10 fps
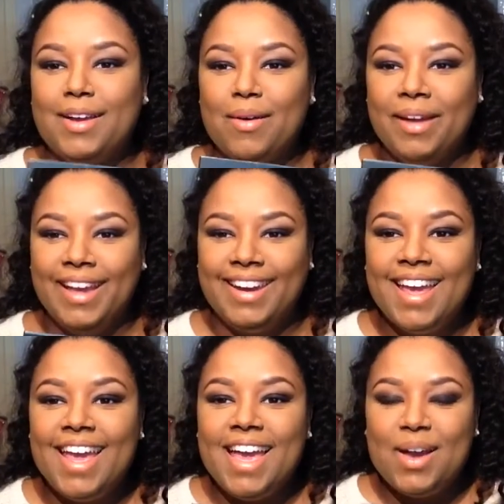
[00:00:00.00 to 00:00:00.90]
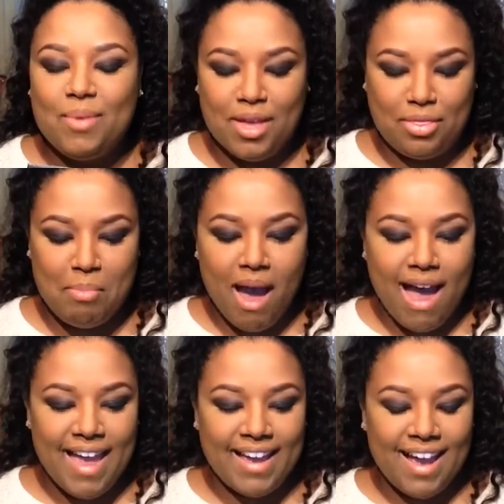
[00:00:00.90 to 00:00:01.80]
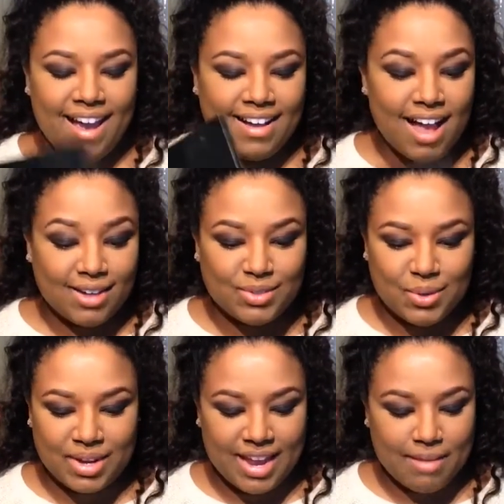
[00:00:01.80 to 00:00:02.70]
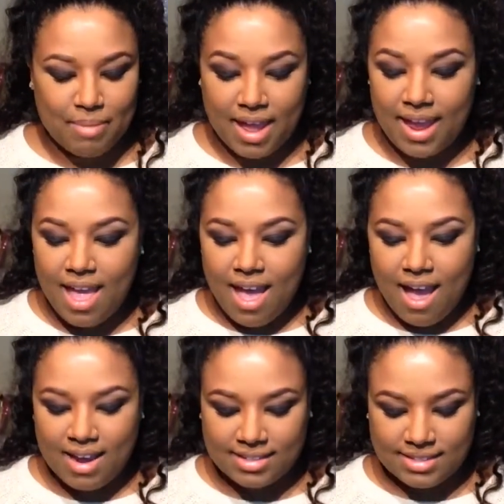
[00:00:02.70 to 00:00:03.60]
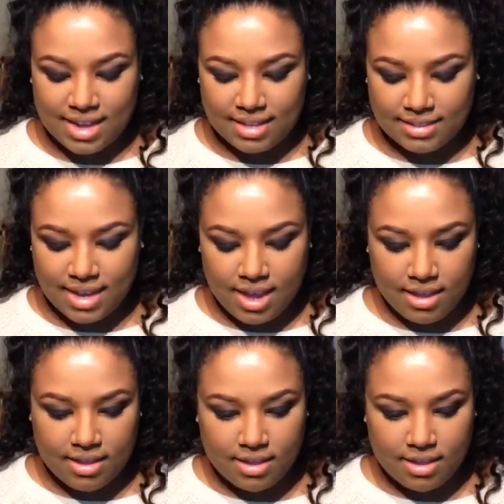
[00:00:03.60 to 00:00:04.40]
go in with my contour kit by Anastasia.